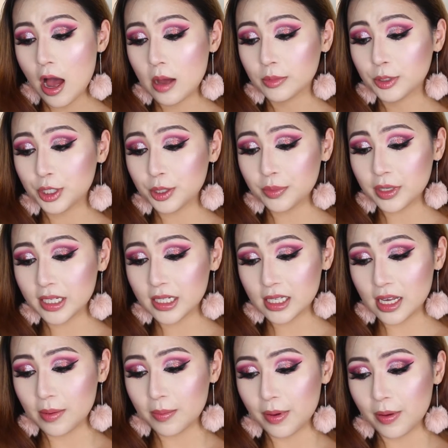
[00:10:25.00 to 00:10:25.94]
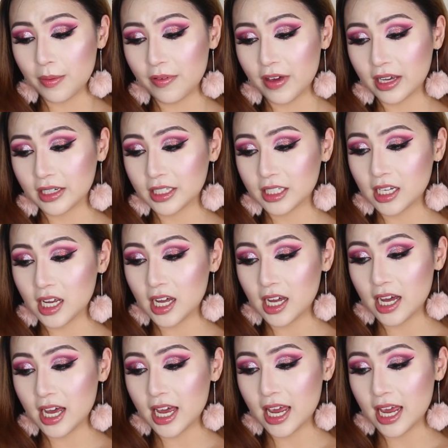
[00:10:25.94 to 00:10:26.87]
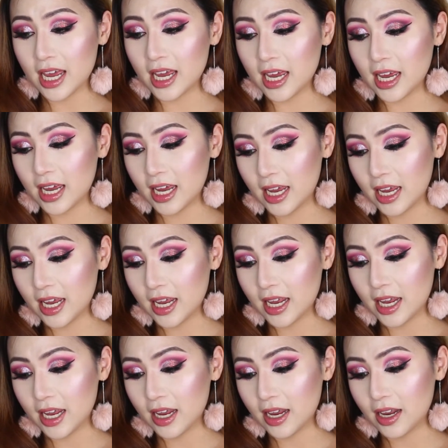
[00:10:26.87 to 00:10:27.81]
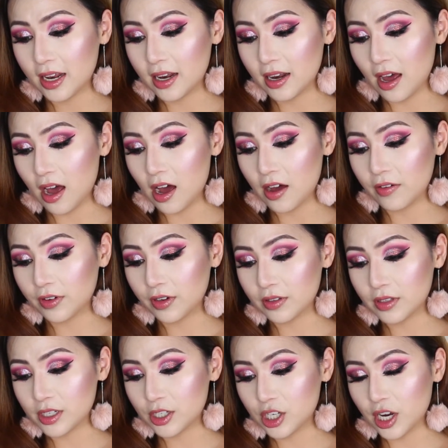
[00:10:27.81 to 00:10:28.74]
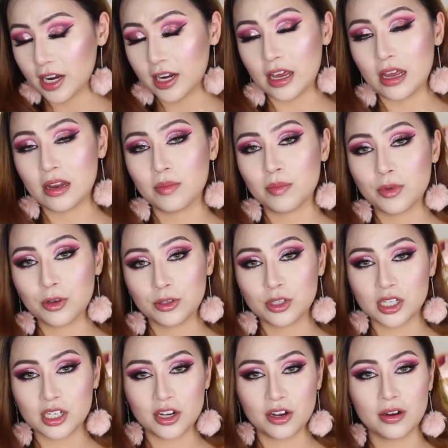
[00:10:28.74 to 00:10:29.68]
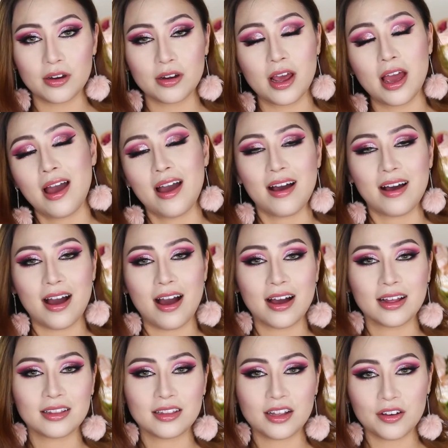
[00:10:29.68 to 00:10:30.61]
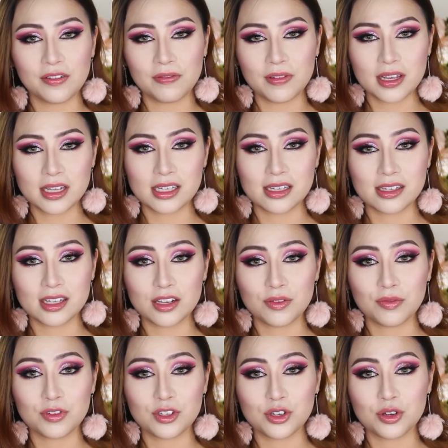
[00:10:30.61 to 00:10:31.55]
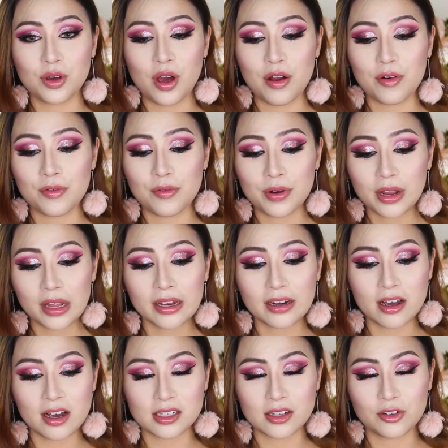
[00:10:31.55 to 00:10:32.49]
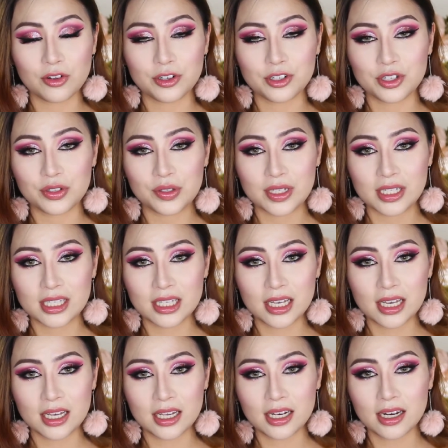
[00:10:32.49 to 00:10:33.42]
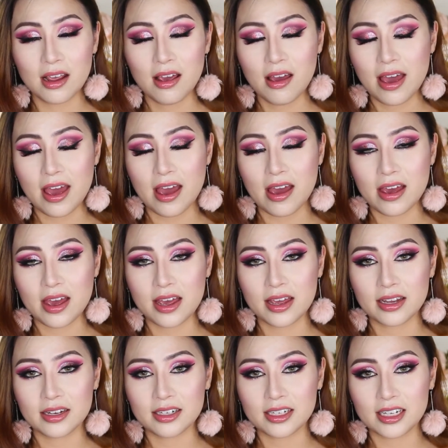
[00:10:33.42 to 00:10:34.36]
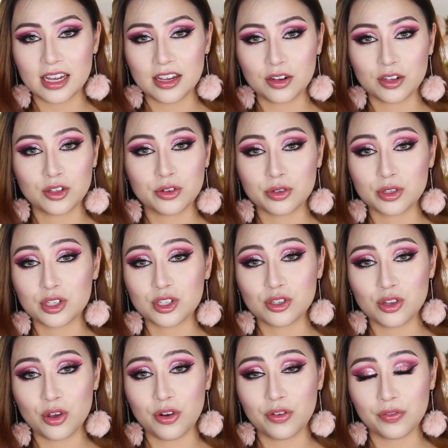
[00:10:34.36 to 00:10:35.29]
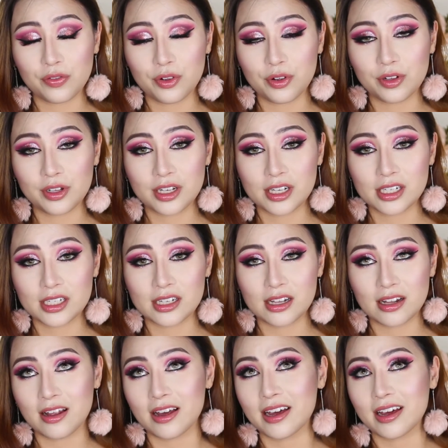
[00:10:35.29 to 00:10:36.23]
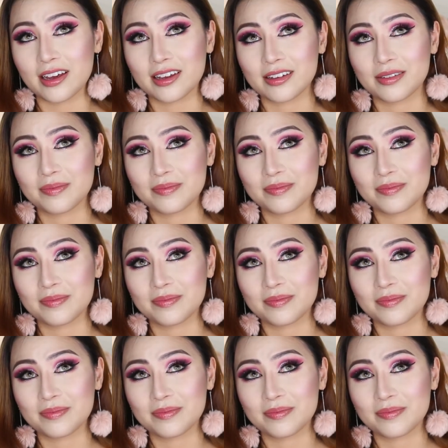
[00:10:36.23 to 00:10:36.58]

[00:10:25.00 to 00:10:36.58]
Shimmering Skin Perfector in, I've got this shade in Moonstone. I love this. This gives you a really nice glow to the skin, and it looks so flawless, like